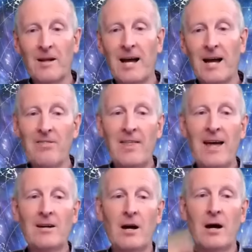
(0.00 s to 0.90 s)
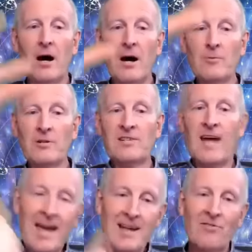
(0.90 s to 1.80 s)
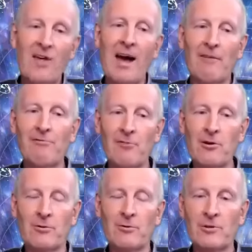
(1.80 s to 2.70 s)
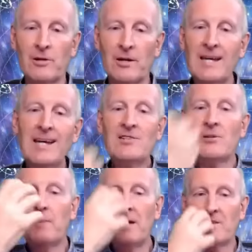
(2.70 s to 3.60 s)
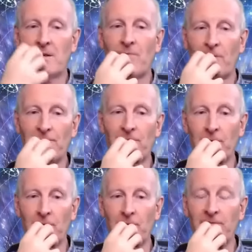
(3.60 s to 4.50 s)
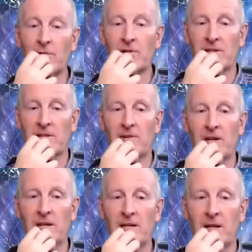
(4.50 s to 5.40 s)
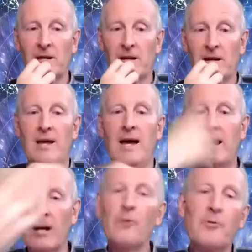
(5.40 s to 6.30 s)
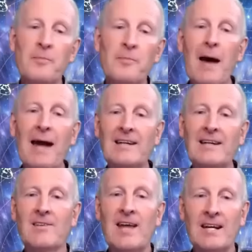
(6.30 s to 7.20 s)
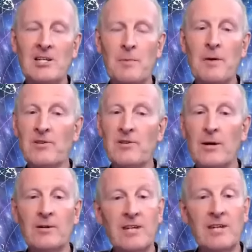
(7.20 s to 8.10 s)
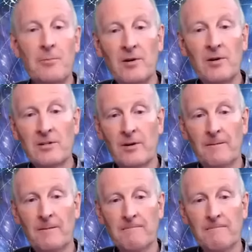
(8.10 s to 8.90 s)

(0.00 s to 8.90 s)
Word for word: And then I would take that fruit, eat a piece of the fruit figuratively, and I will be back into that experience, going deeper into it.